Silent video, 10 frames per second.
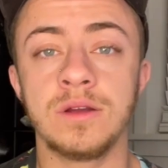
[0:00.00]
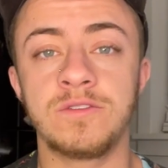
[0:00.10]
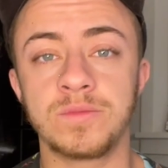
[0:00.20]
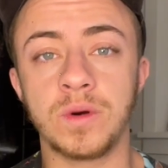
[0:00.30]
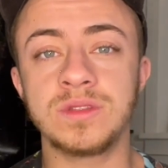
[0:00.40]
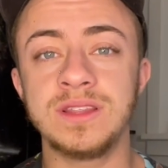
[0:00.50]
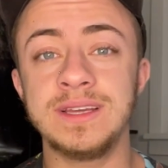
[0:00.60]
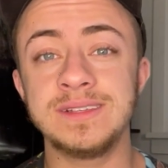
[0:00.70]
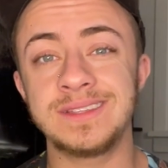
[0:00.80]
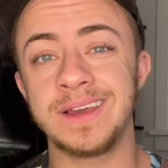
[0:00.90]
For both of
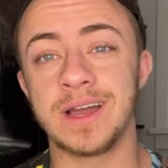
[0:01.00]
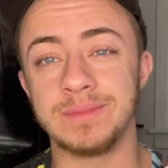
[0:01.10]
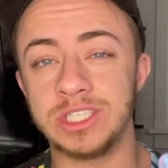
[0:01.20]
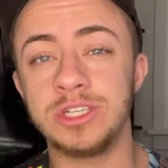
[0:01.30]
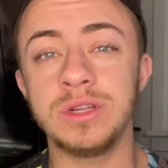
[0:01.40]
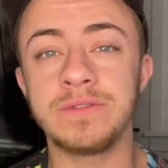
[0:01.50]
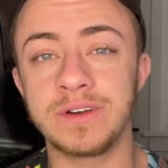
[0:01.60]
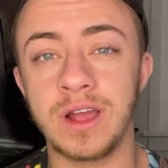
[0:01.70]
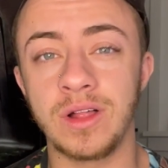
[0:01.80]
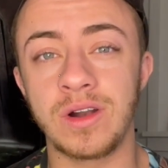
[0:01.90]
these, they come in two
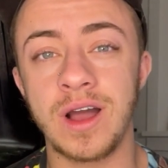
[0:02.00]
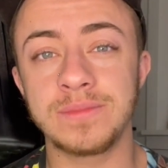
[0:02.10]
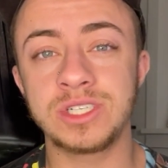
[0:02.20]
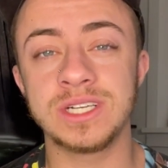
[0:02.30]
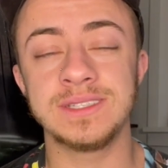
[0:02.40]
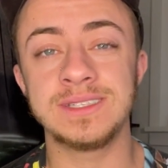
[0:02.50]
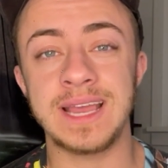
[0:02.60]
different color options,